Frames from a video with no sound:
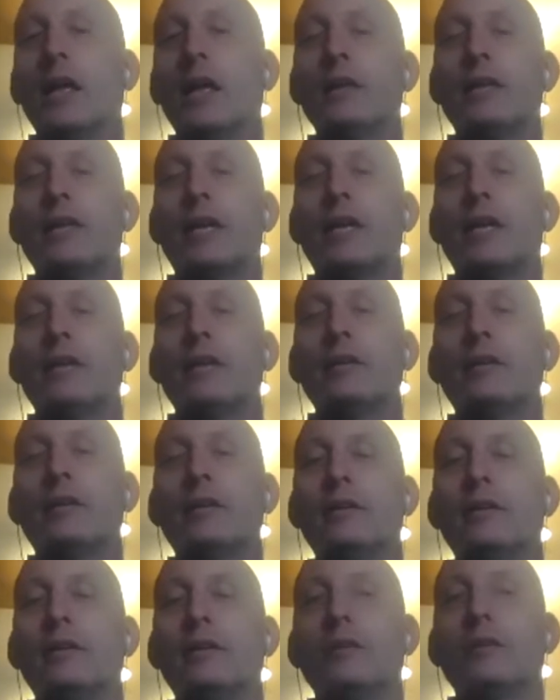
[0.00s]
then
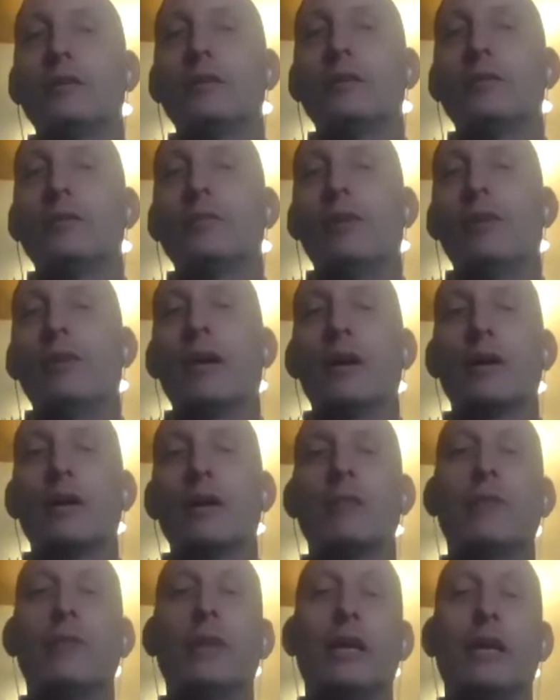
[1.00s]
we are
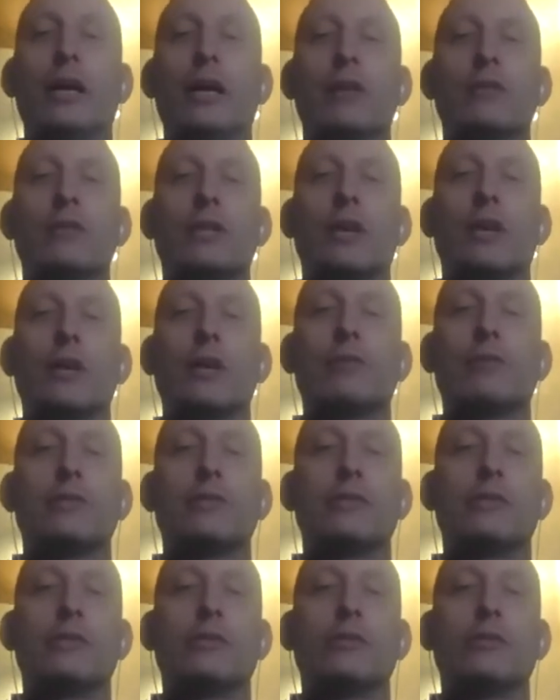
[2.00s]
committing ourselves
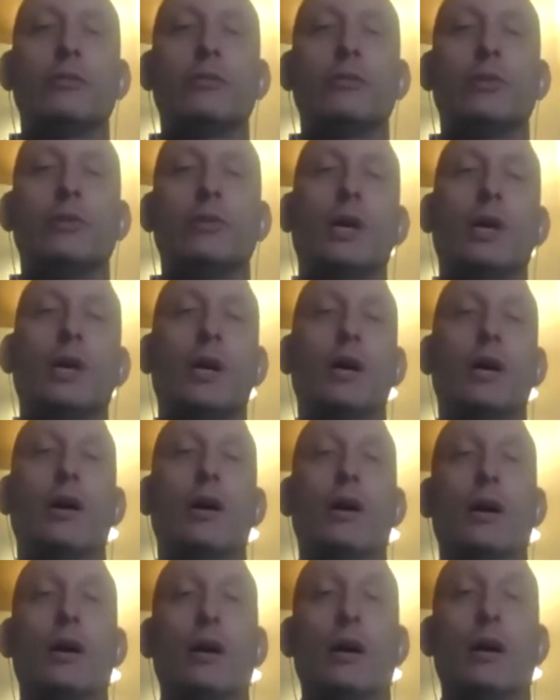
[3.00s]
to
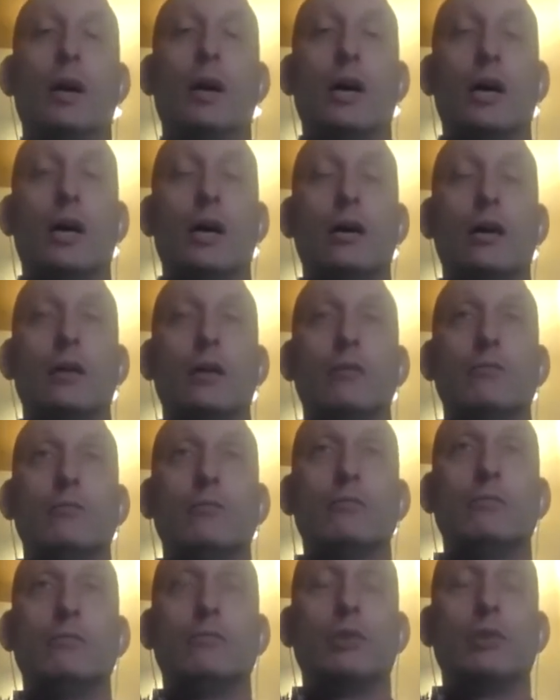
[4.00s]
the
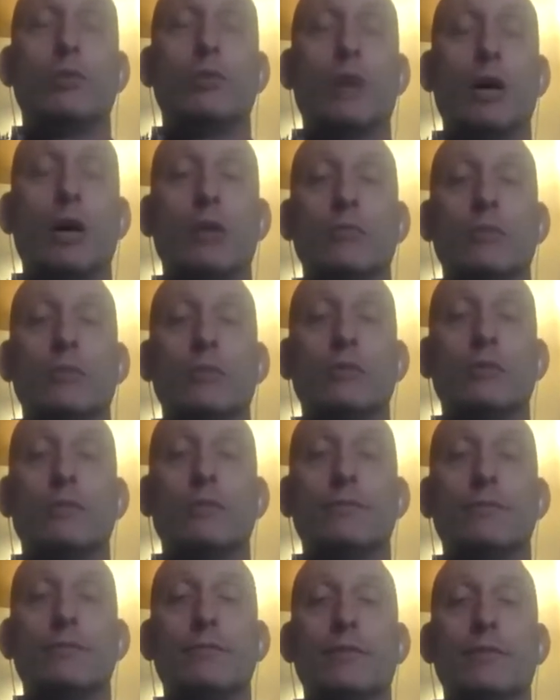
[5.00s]
realm of
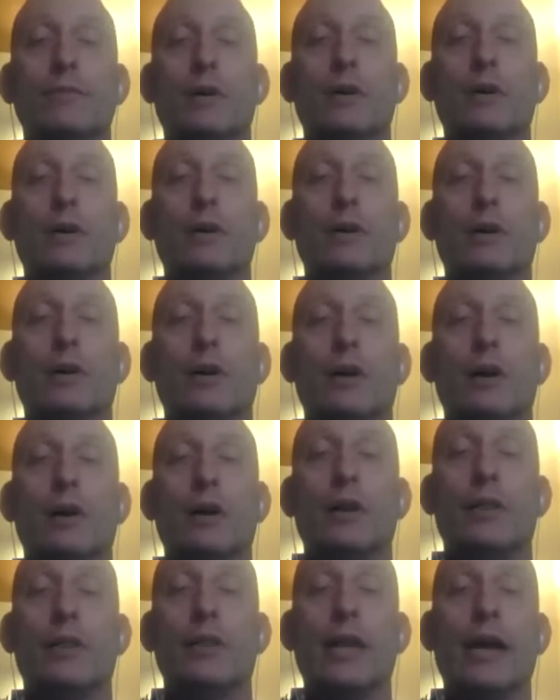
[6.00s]

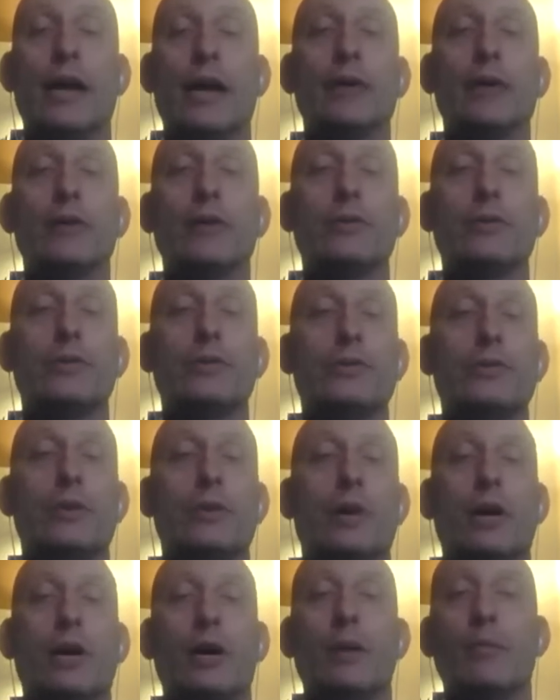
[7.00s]
the hells,
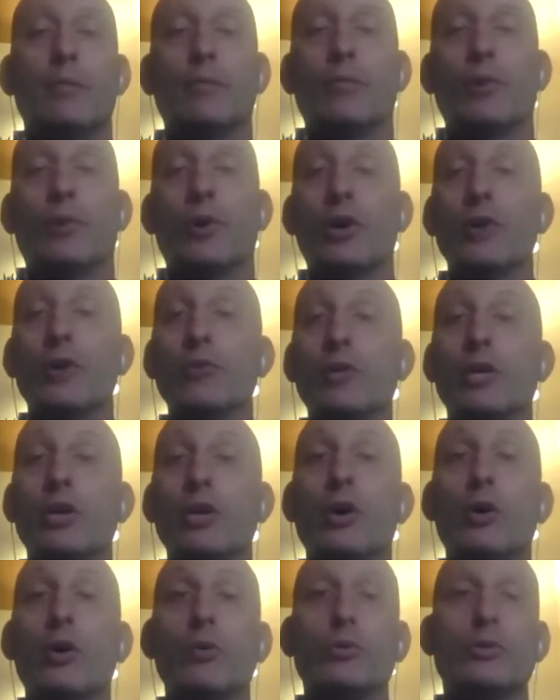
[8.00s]
or hungry
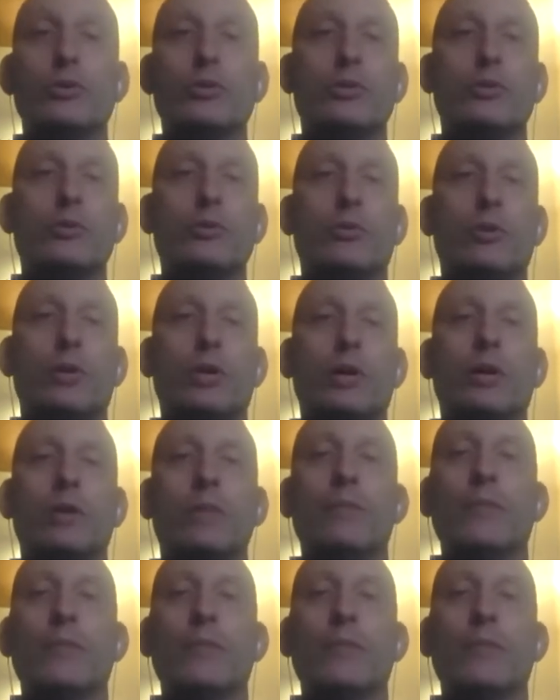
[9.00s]
ghosts, or